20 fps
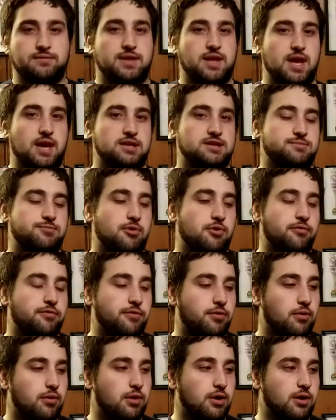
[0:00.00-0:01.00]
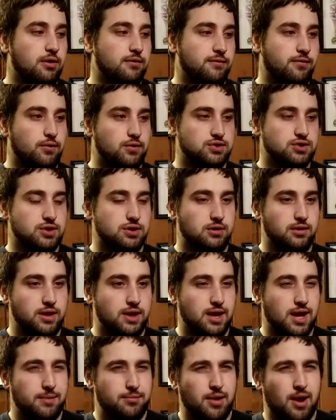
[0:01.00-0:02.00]
expo floor,
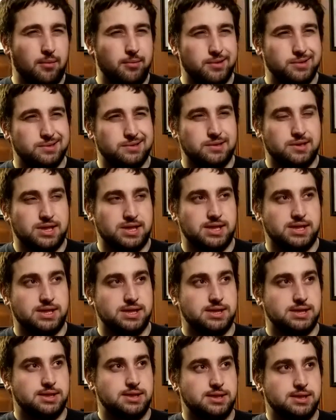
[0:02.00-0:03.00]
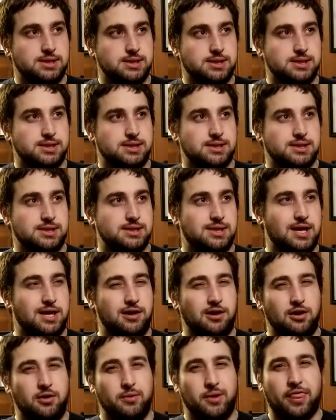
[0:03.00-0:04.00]
unfortunately. I probably saw, I
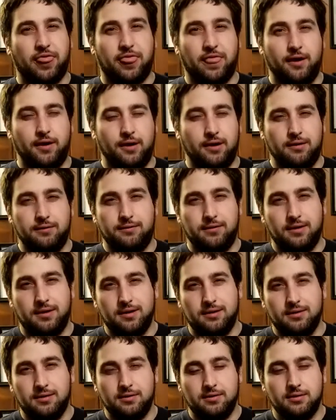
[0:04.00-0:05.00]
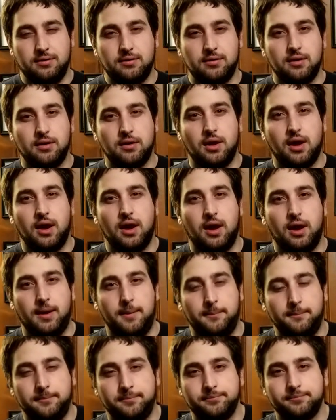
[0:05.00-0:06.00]
don't know, a third of it.
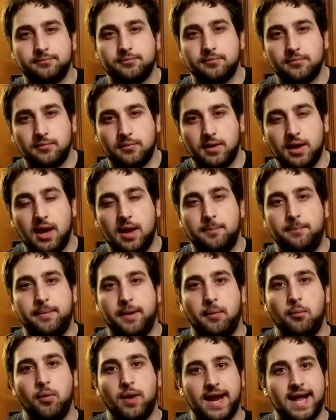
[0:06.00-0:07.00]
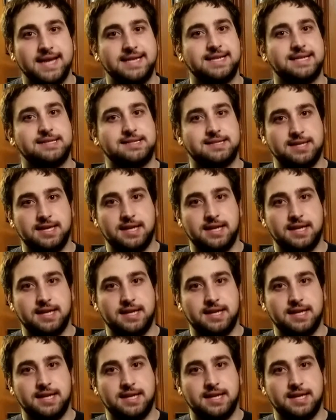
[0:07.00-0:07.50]
Um, but what I did see,